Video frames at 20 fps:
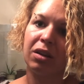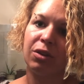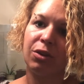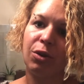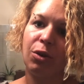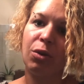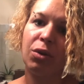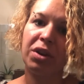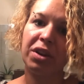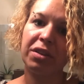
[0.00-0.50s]

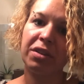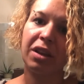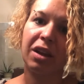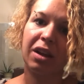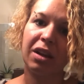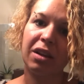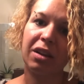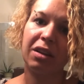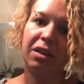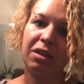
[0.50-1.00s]
Knowing
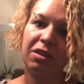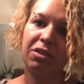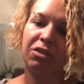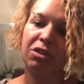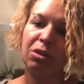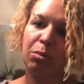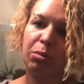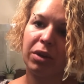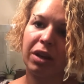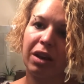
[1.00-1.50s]
that
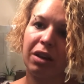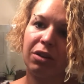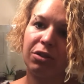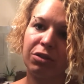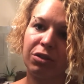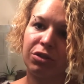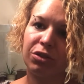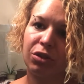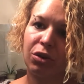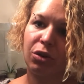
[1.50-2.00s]
somebody
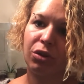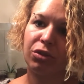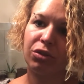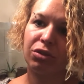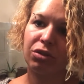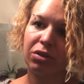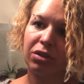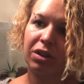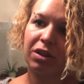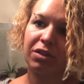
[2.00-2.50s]
else is going
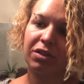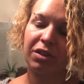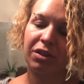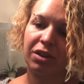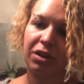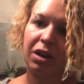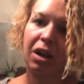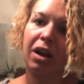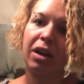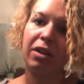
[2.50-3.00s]
through this and
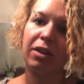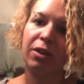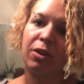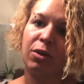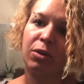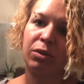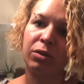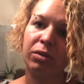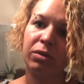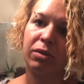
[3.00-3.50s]
they're not
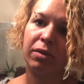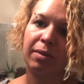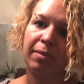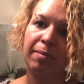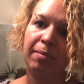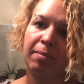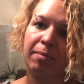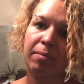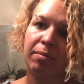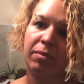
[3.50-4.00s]
alone.
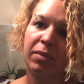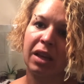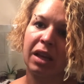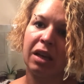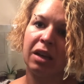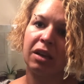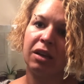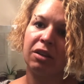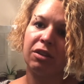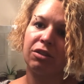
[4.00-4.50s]

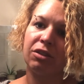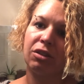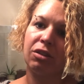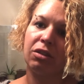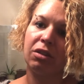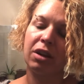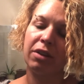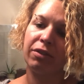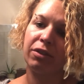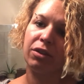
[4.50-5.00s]

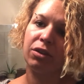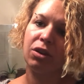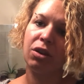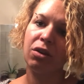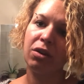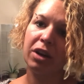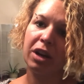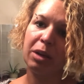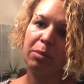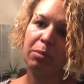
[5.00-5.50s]
So if you
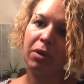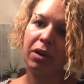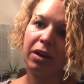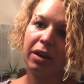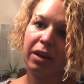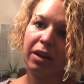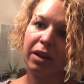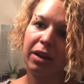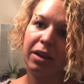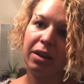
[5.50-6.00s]
know
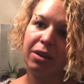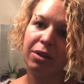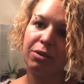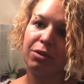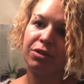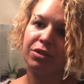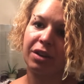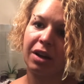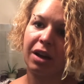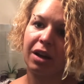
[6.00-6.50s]
anybody
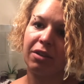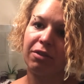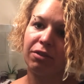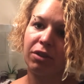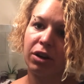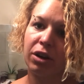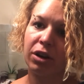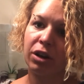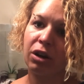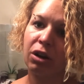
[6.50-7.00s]
who's got
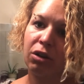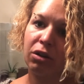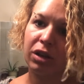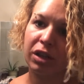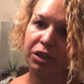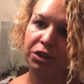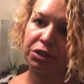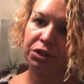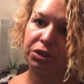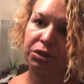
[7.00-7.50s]
vertigo
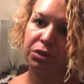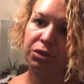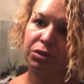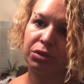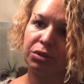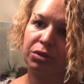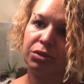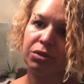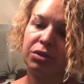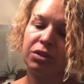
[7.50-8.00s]

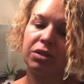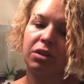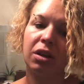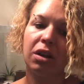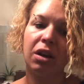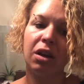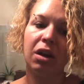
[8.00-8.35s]
issues